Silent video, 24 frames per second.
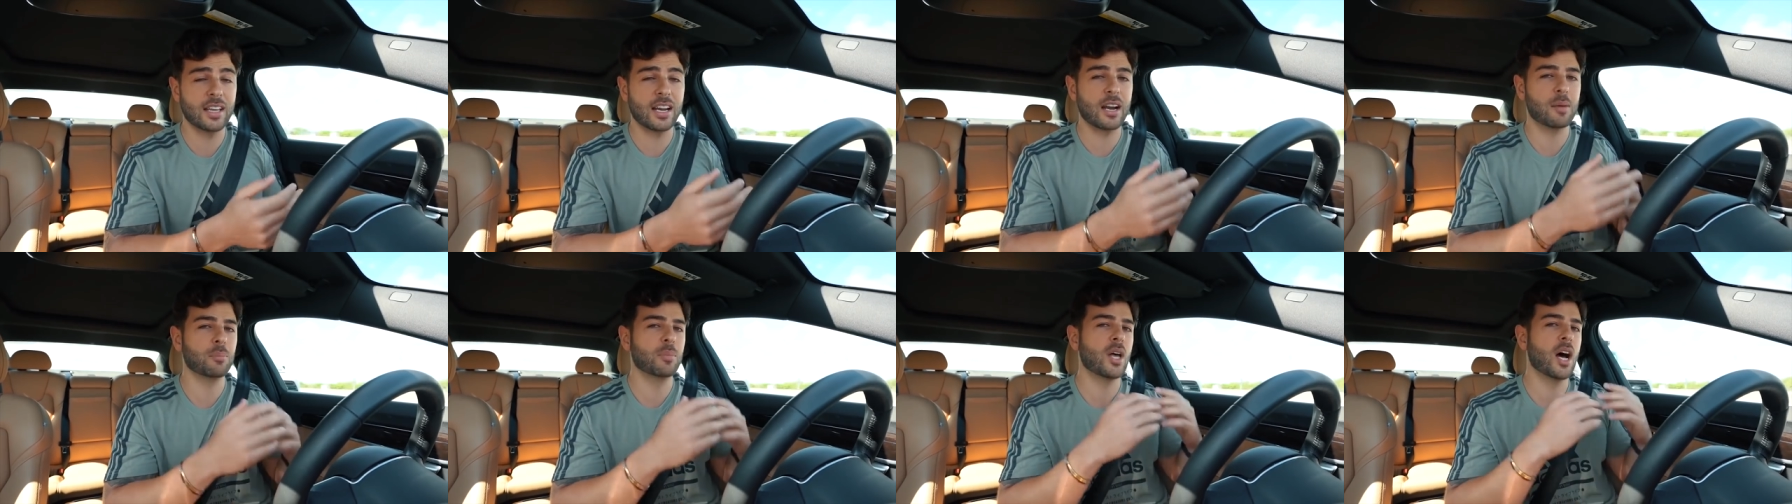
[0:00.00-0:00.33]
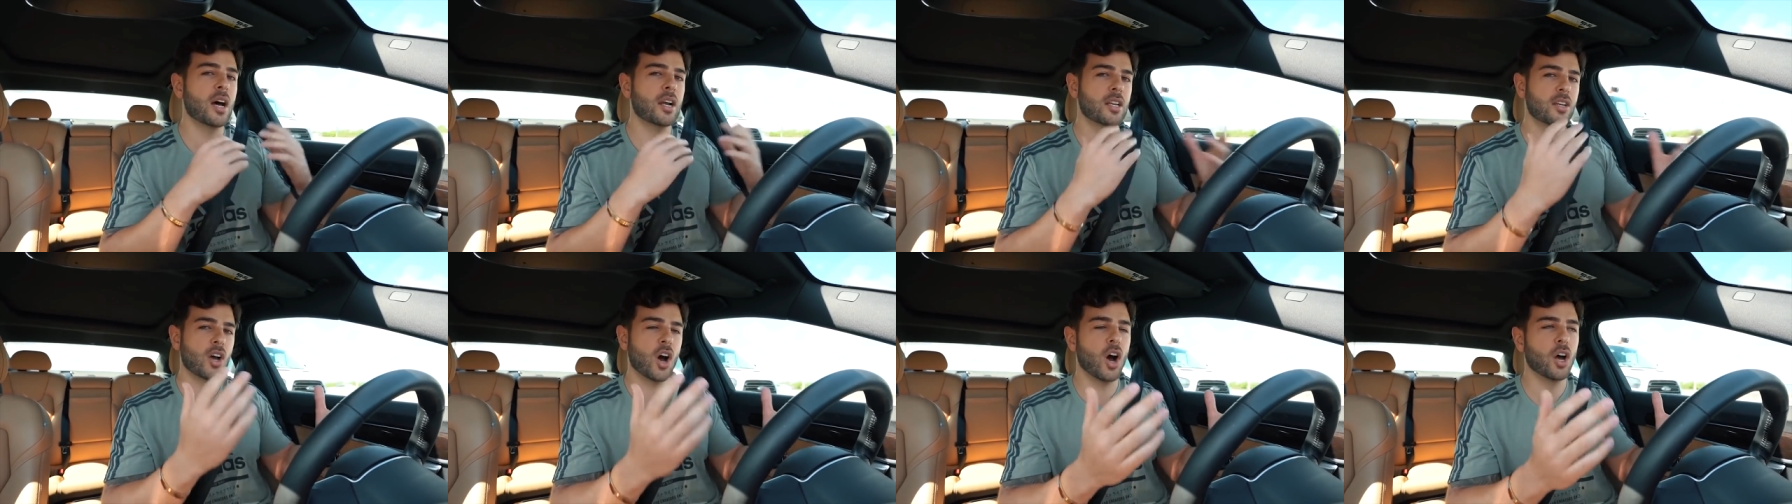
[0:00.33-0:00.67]
that I'm
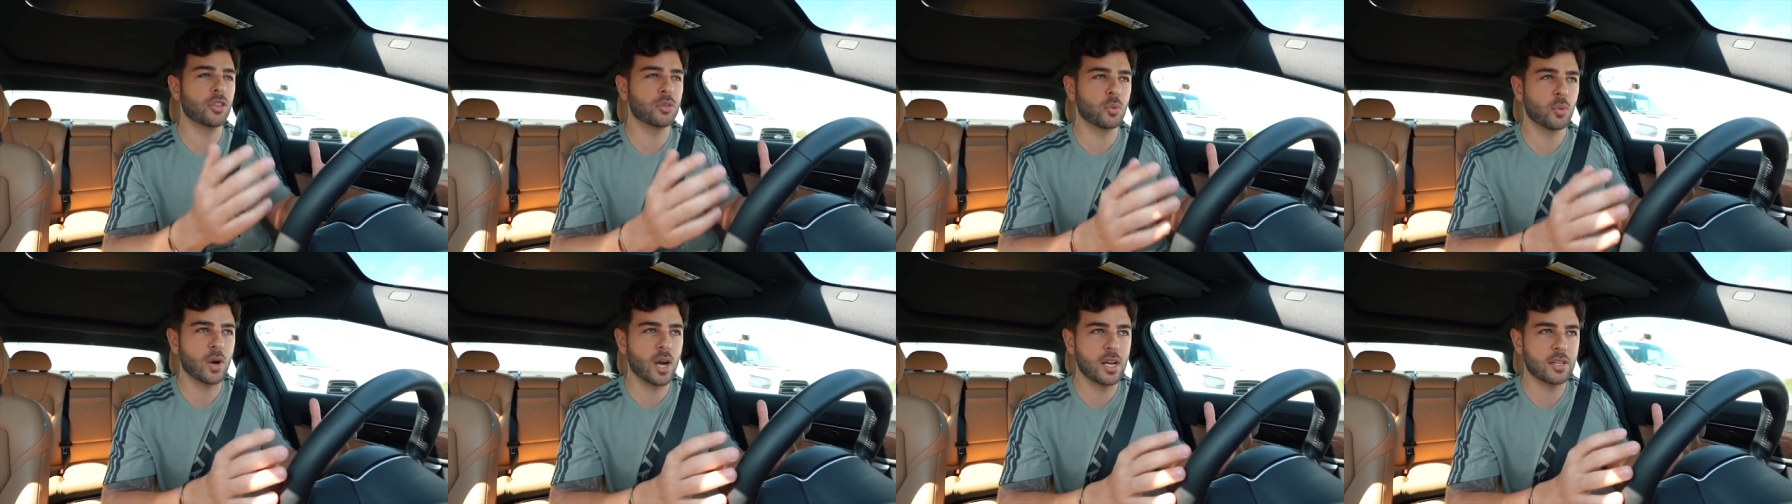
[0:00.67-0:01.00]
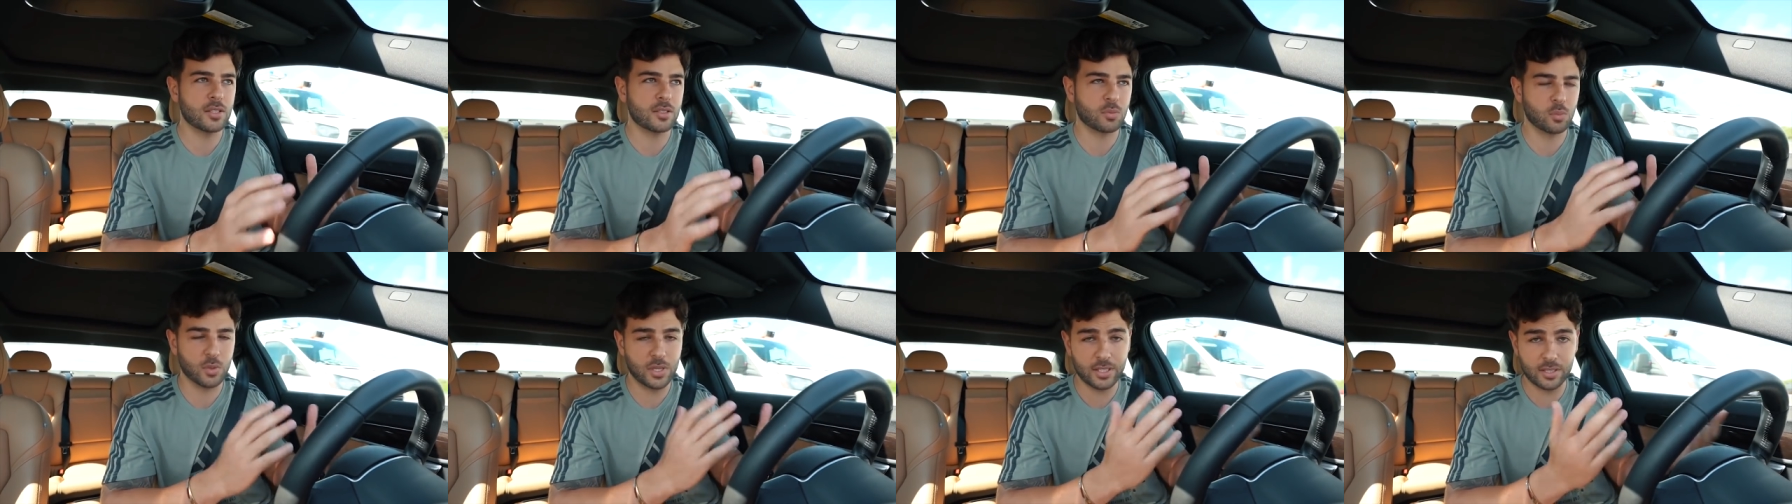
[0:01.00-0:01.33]
not an
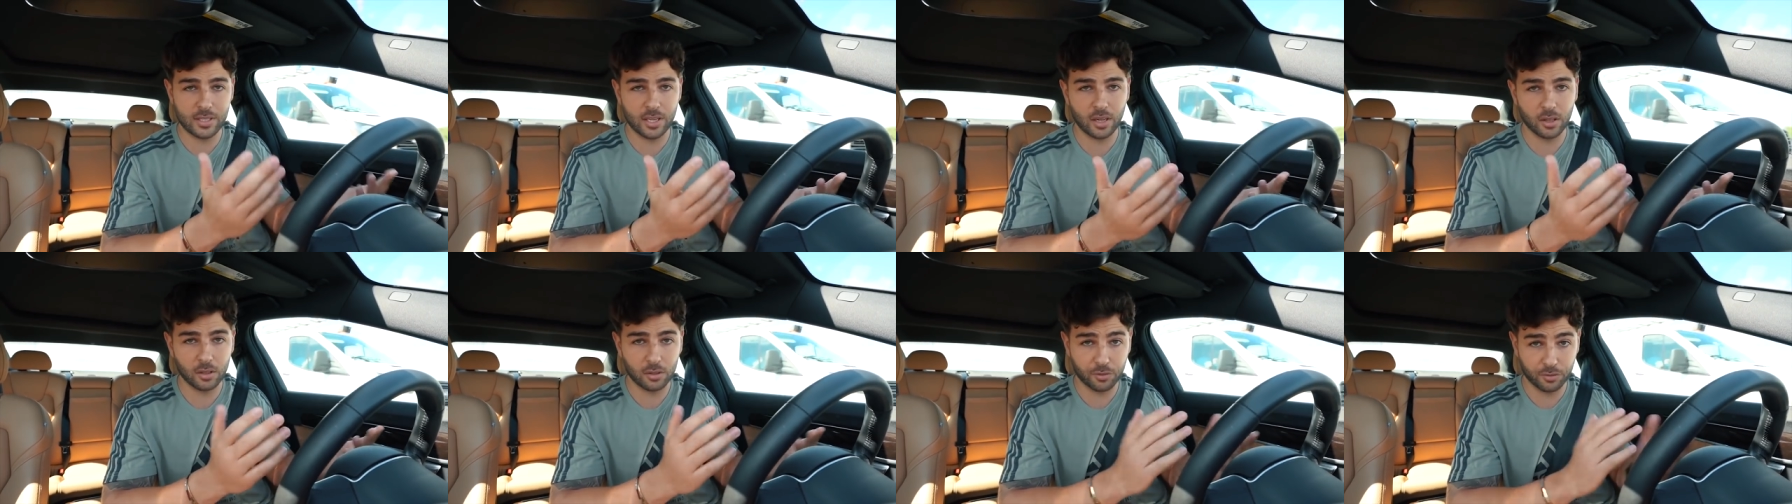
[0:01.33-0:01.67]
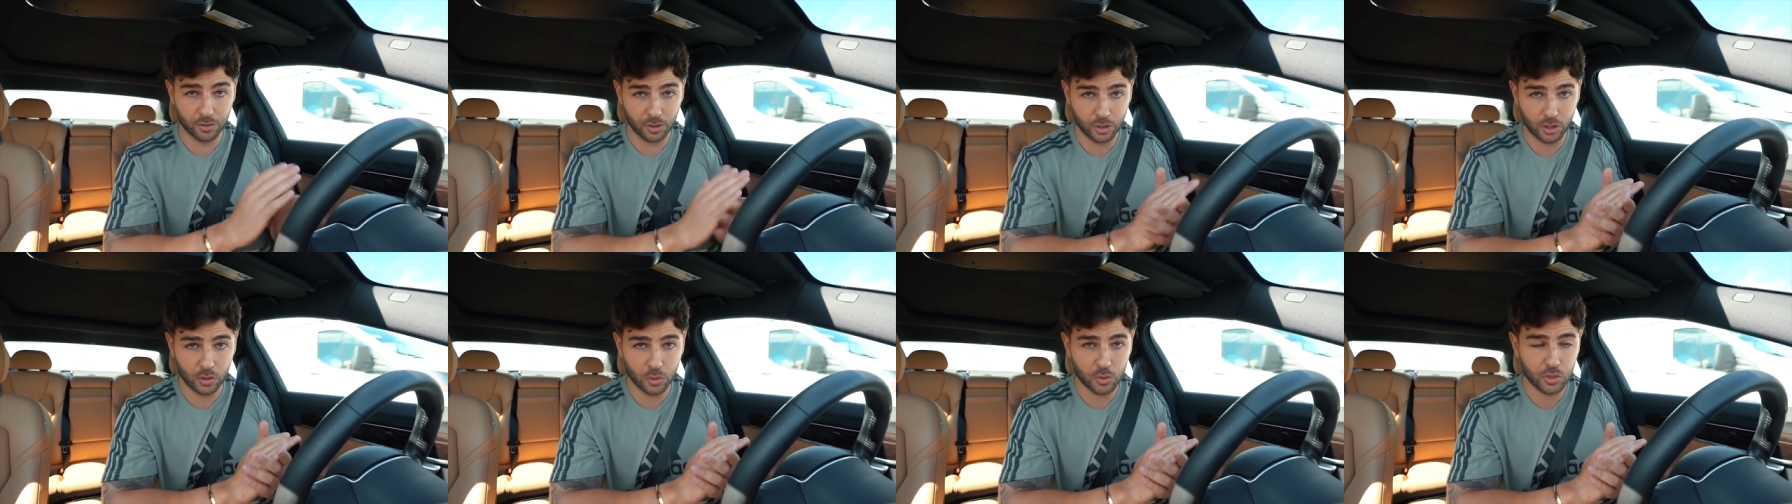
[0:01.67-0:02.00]
authorized retailer
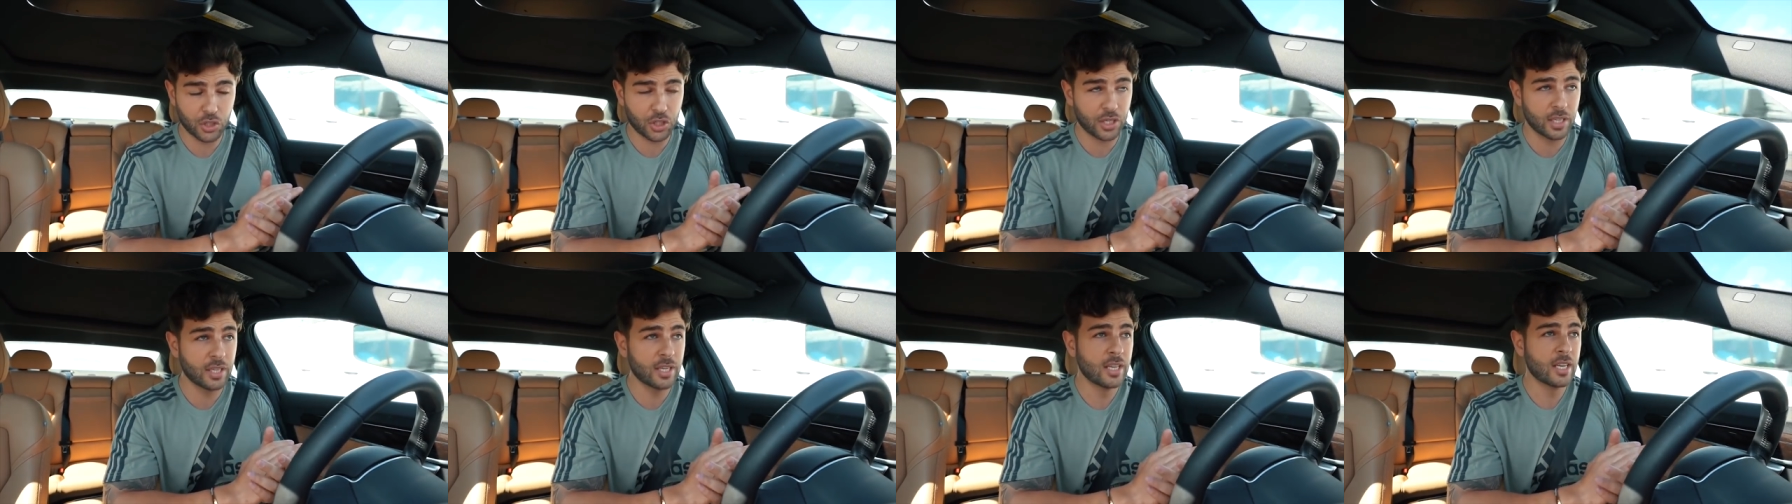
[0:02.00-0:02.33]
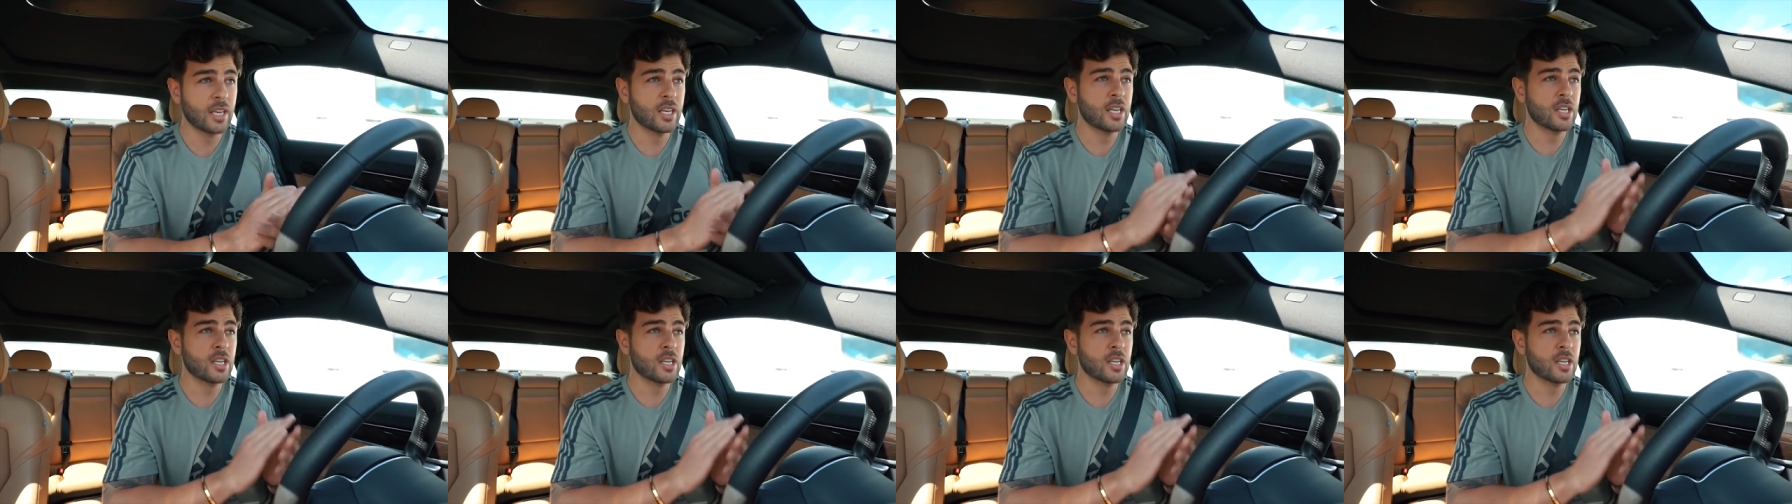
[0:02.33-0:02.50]
for Gucci,